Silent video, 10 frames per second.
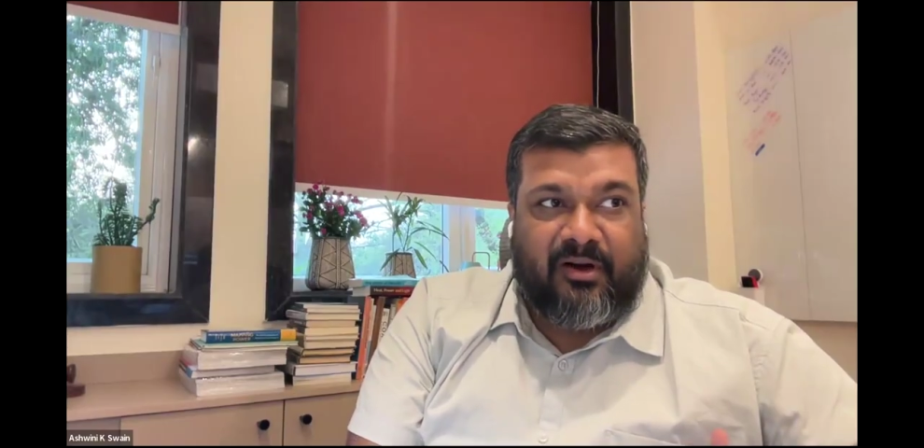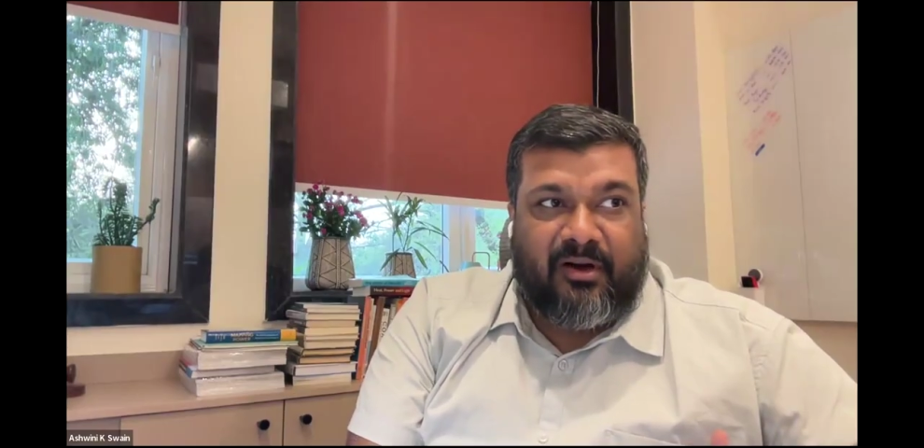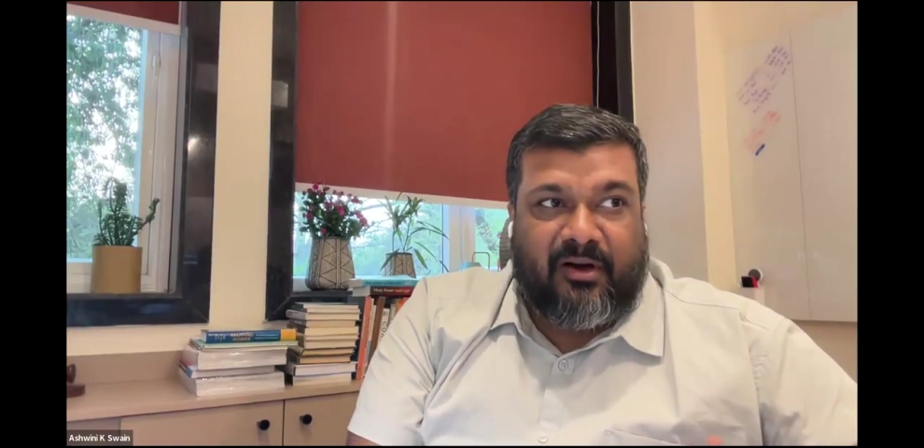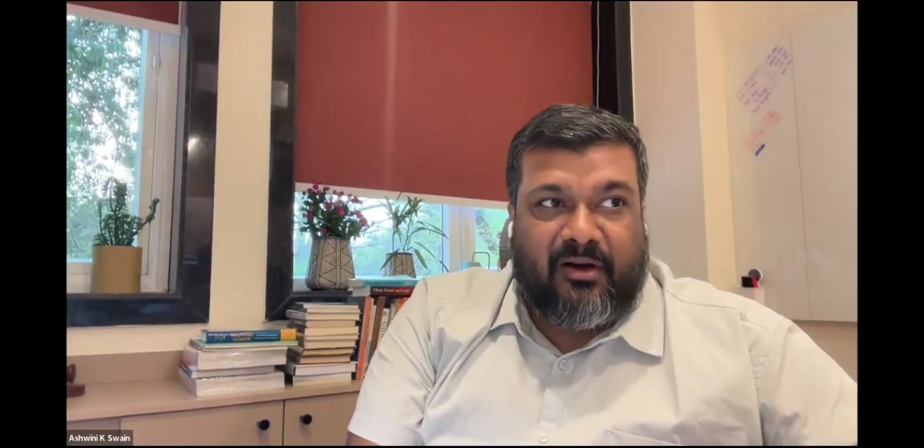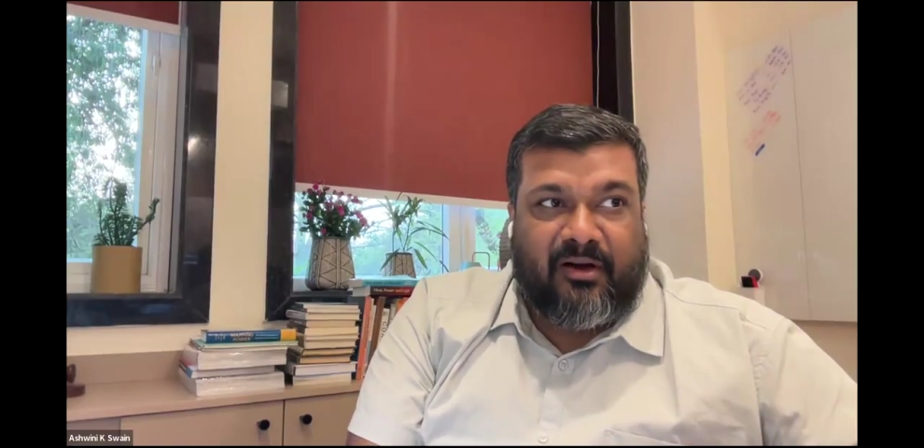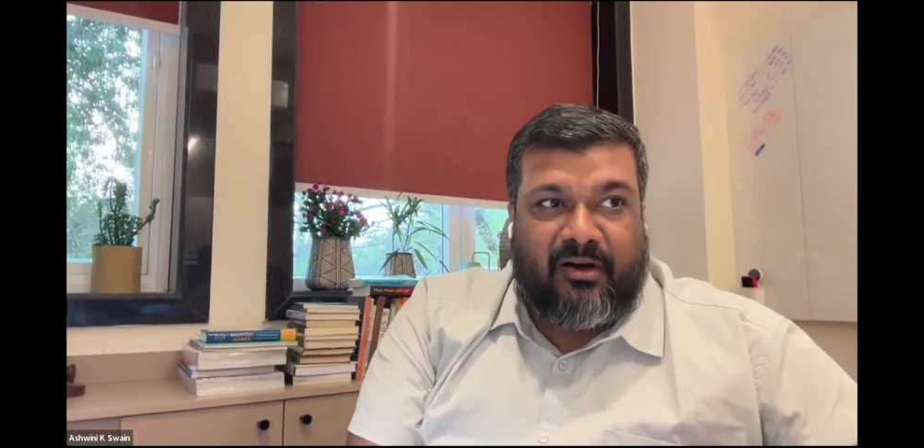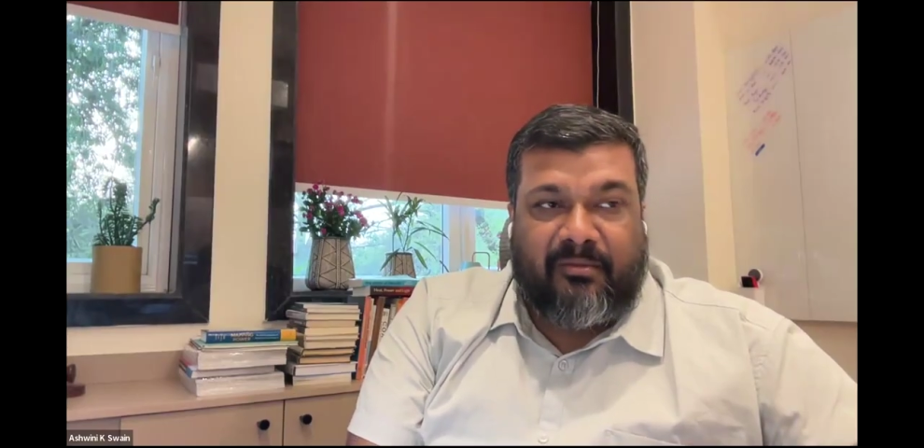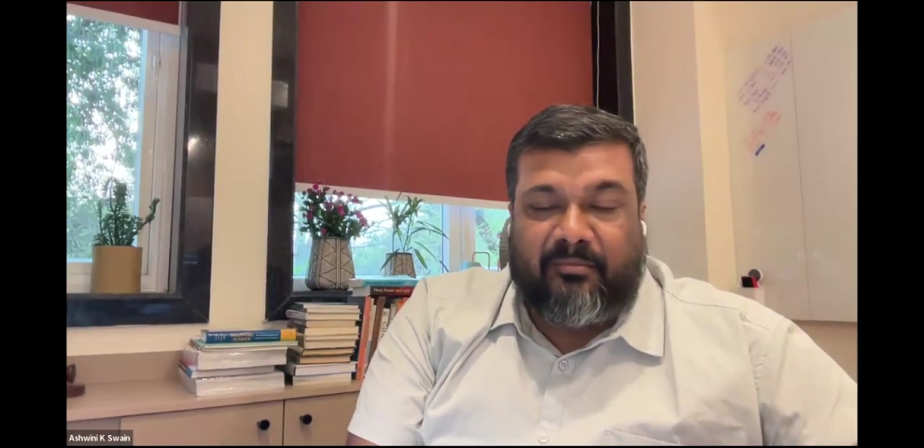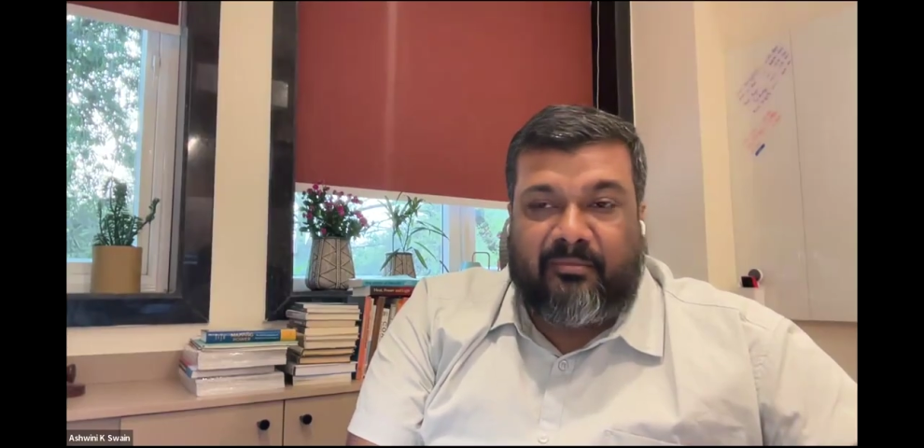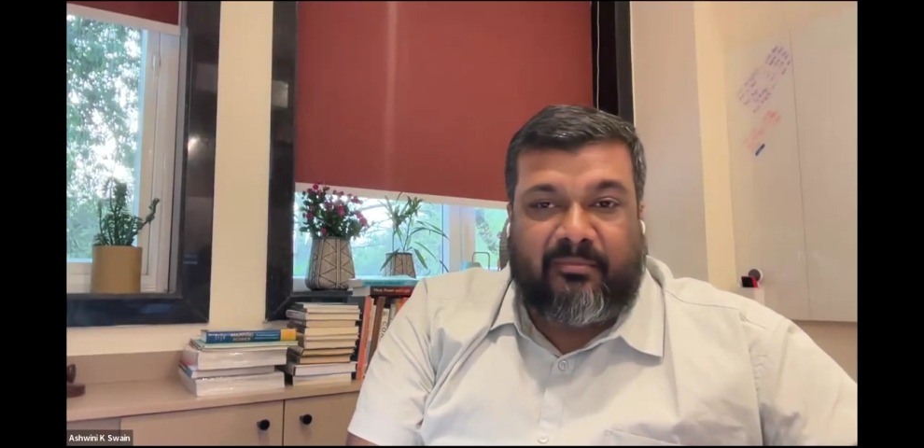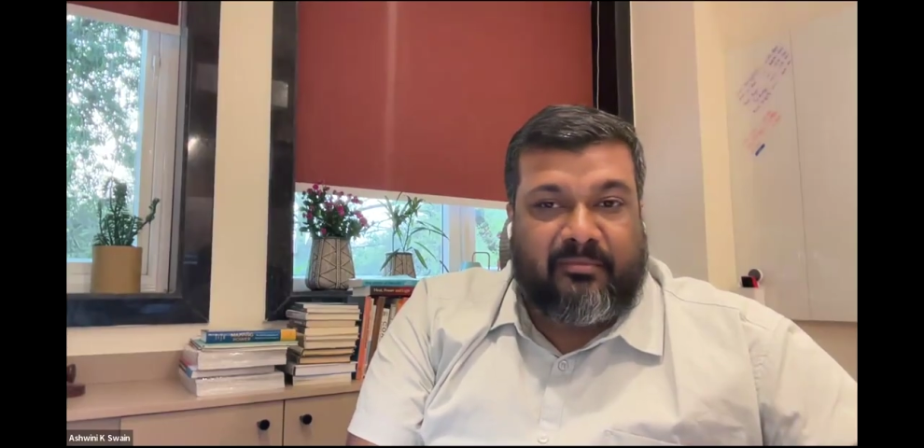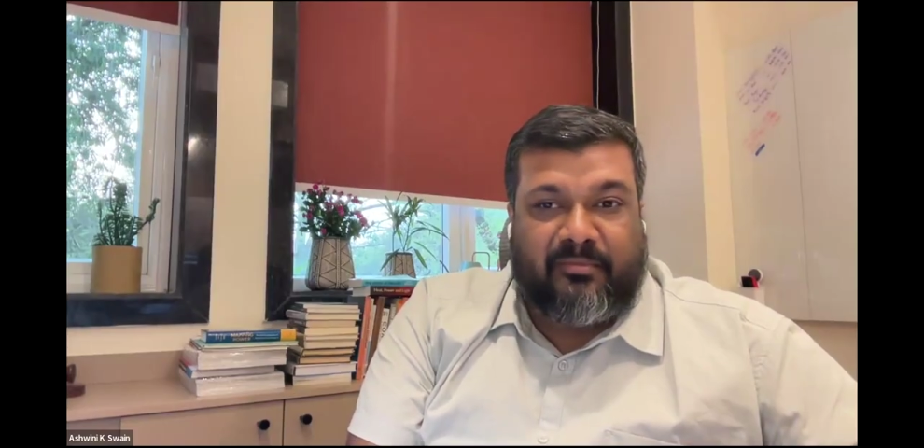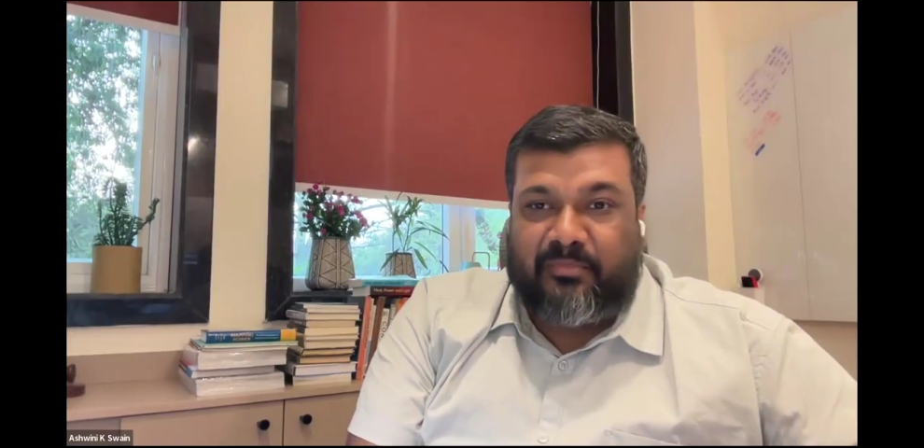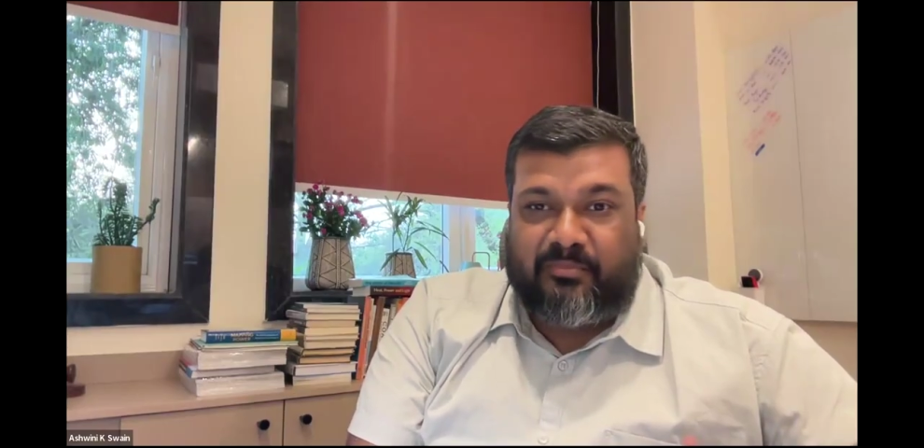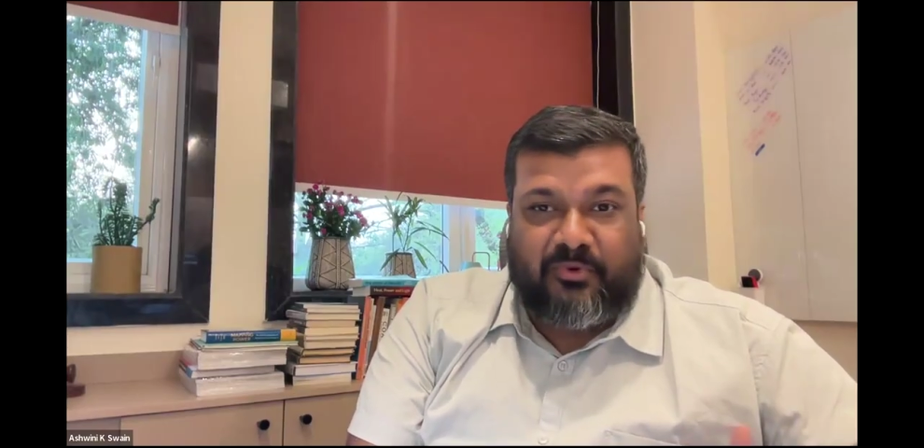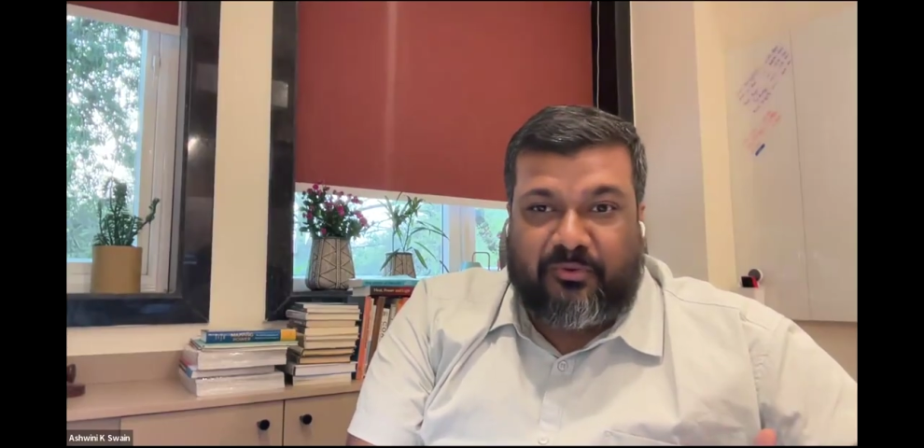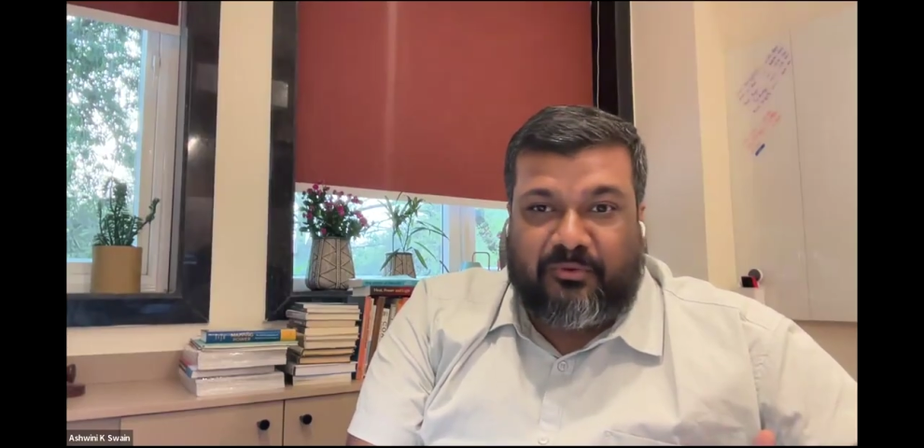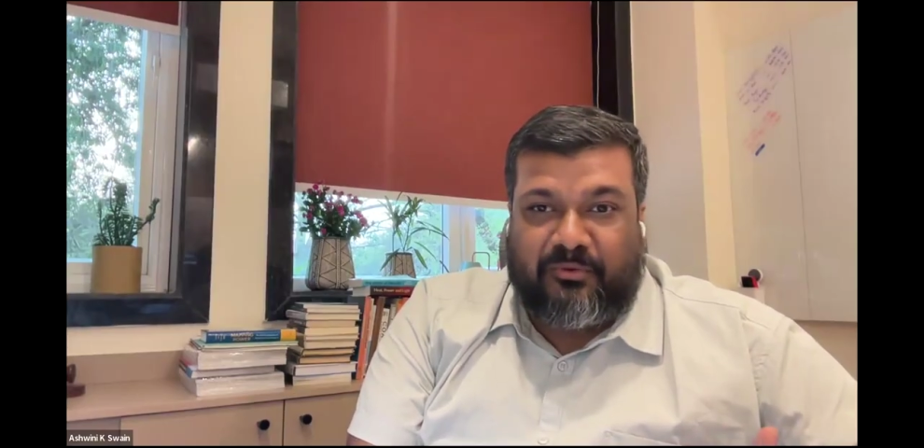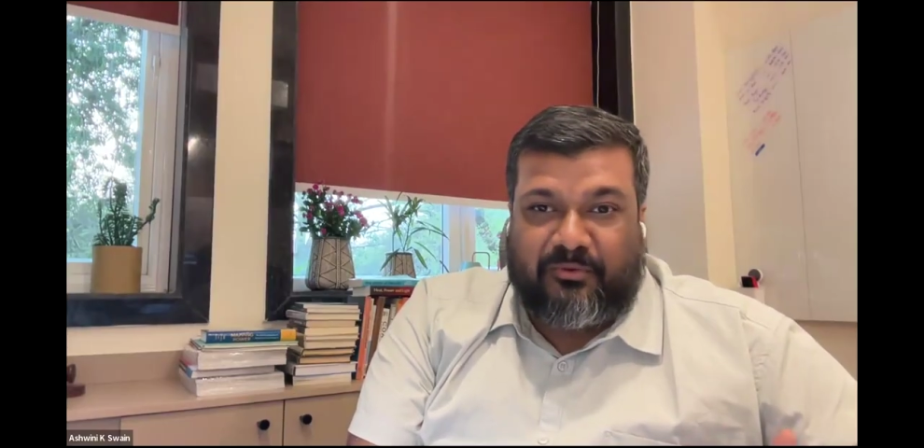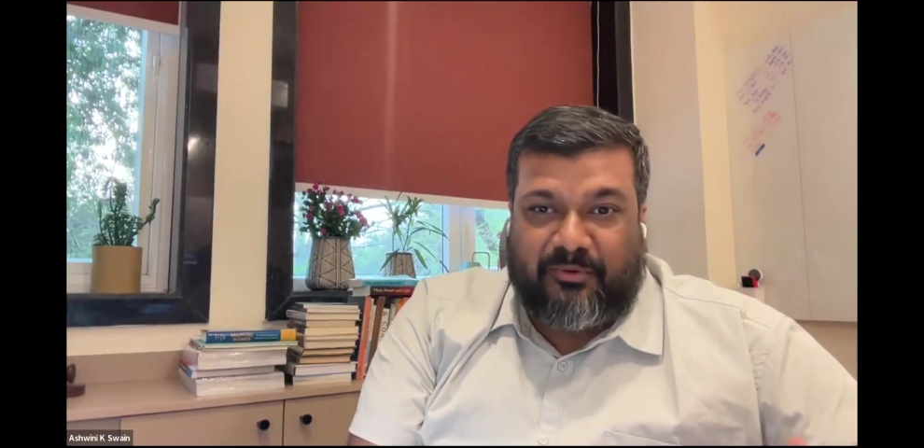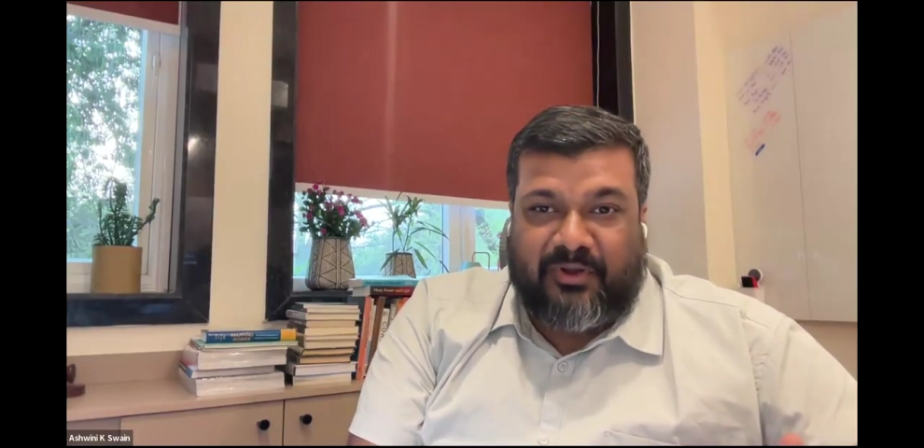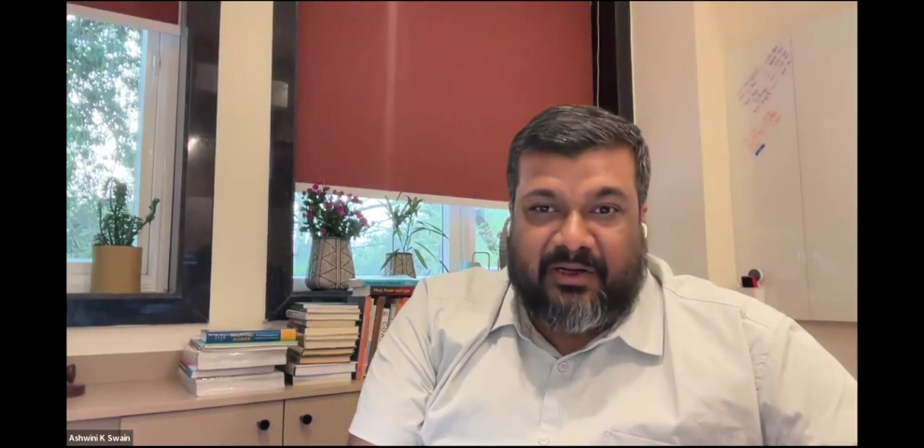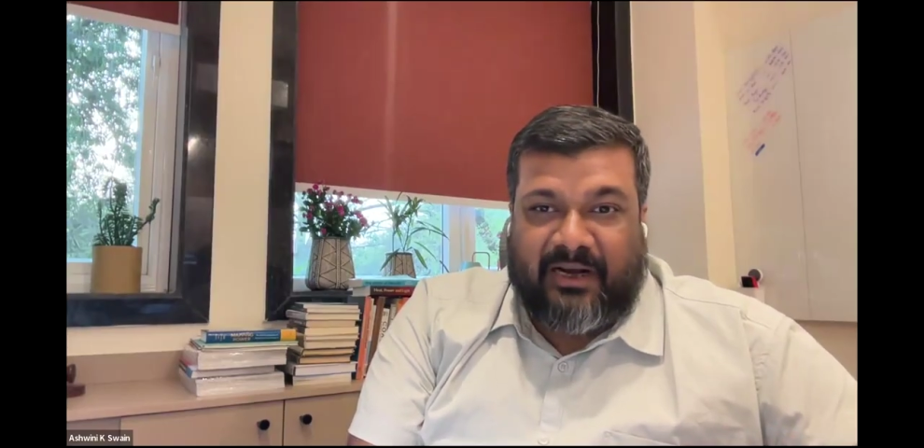to the